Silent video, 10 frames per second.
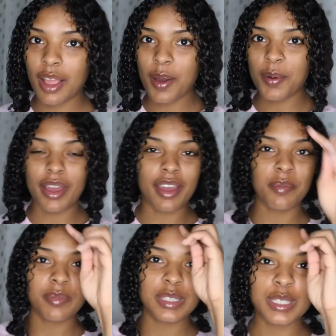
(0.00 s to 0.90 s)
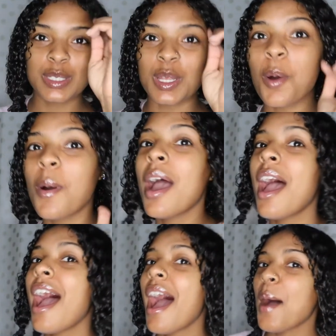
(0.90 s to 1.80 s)
okay, so
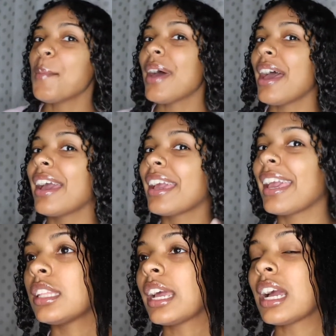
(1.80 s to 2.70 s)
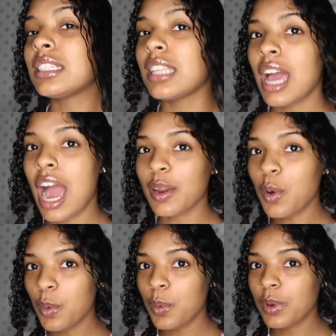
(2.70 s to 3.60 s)
I'm back. Like I said, I
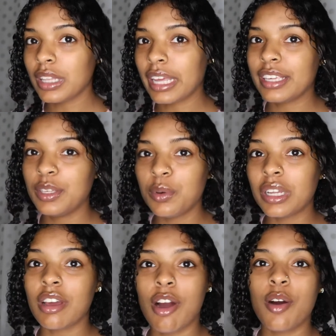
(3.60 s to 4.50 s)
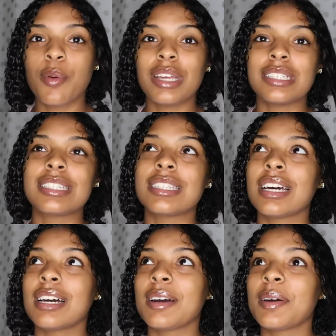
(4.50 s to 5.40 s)
don't, like, you can always
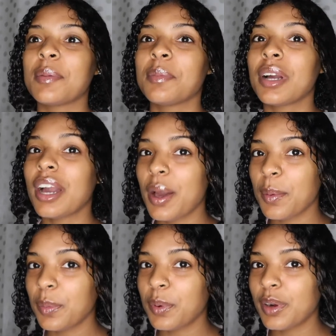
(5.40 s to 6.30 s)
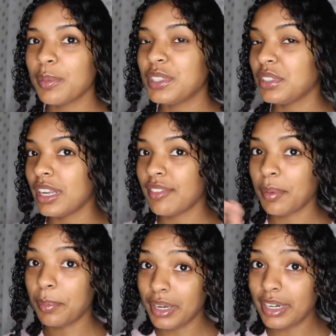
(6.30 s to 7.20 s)
cut more, but you can
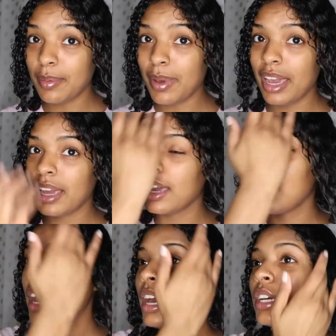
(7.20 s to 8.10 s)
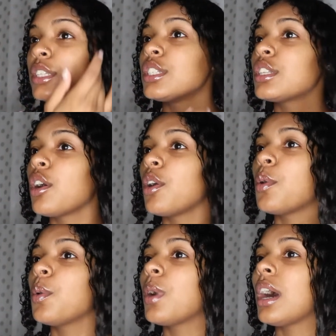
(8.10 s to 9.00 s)
never put it back.
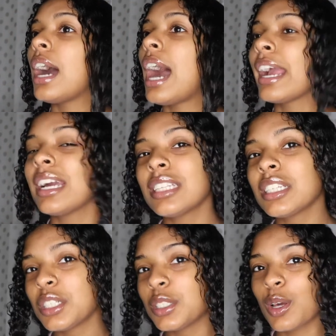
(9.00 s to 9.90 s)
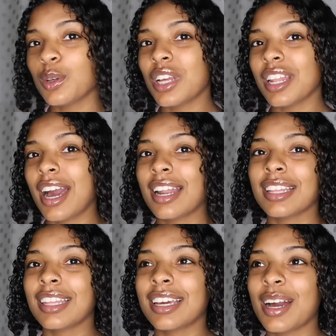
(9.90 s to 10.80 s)
So I guess I should have told y'all the kind
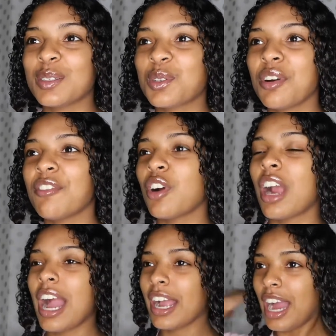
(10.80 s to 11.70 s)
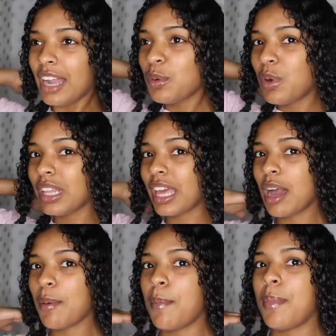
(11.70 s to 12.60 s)
of look I was going for. I kind of want like
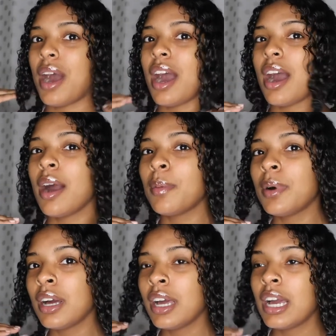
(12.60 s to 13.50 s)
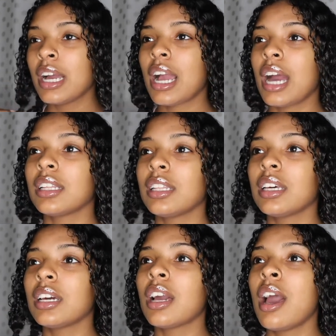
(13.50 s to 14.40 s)
a bob kind of
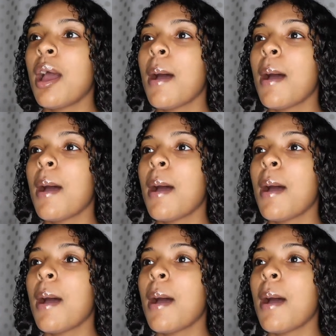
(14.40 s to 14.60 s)
look,